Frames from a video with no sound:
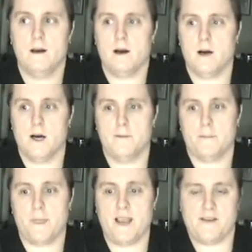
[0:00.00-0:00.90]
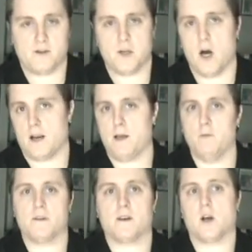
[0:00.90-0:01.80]
Um, after talking
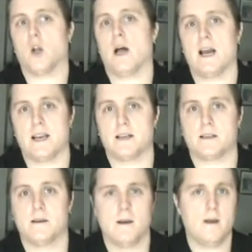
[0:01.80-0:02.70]
with the client